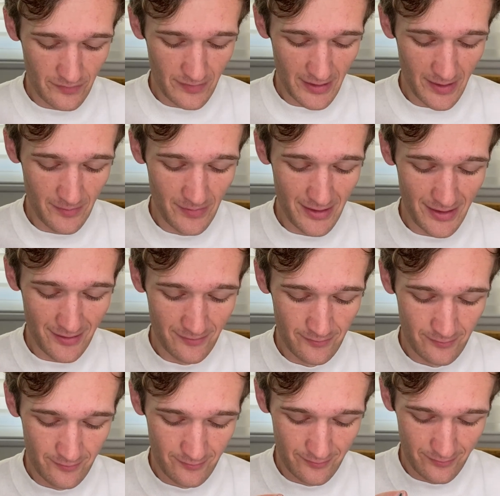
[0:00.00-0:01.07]
I'm going
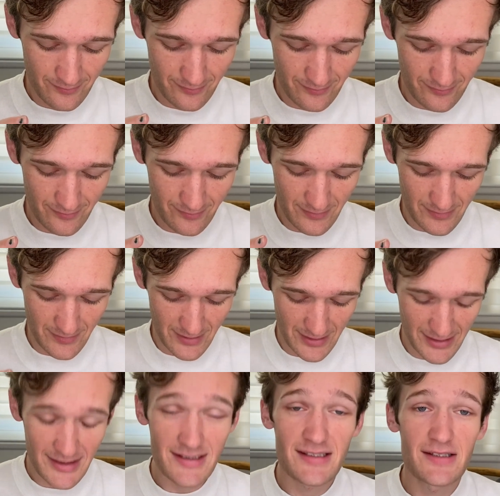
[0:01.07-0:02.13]
to
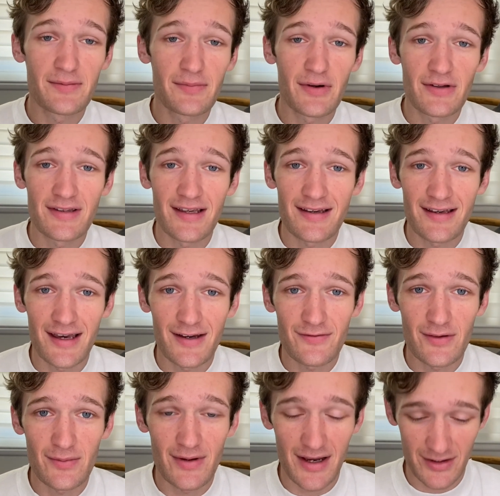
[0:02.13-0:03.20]
eat some birthday cake
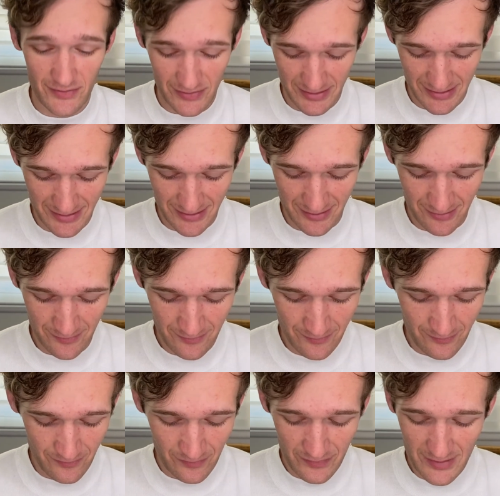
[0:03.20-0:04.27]
for breakfast and
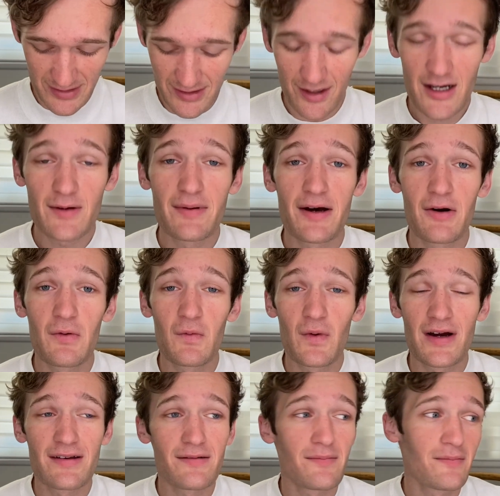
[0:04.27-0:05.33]
talk about
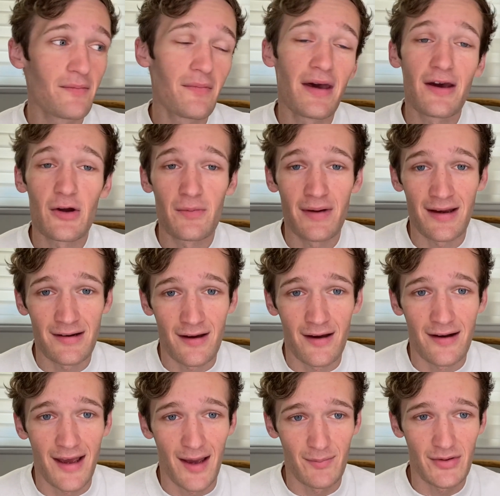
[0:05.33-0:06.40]
what may or may
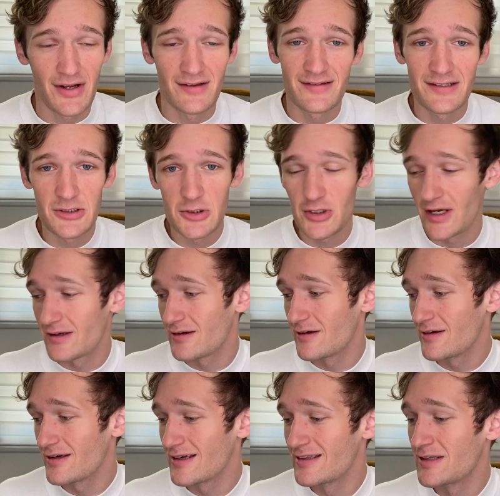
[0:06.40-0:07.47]
not happen on this
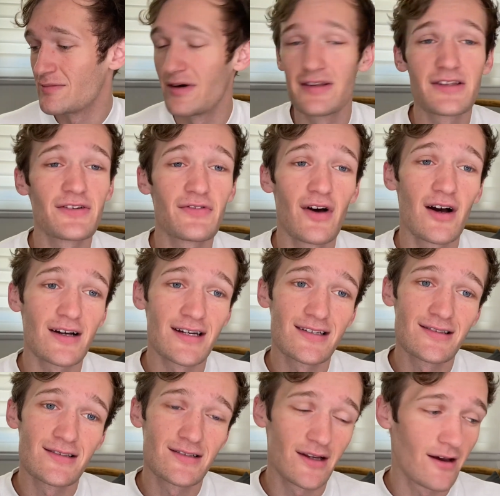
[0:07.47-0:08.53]
channel in the month of
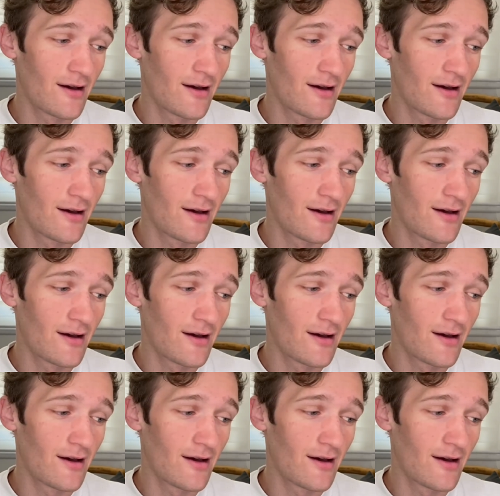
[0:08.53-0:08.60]
August.